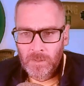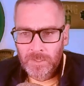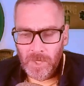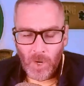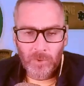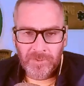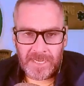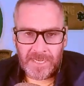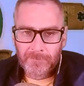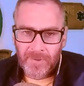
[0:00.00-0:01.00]
Notre
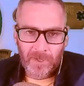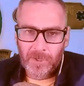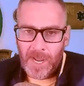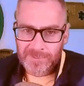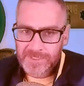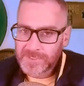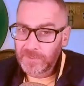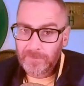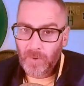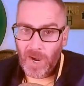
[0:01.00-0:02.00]
Dame better not
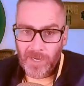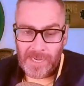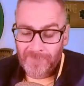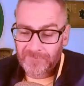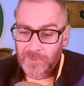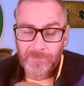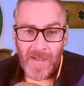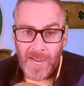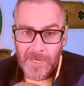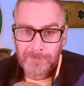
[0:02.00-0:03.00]
sleepwalk after the
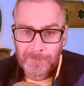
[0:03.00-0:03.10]
bye.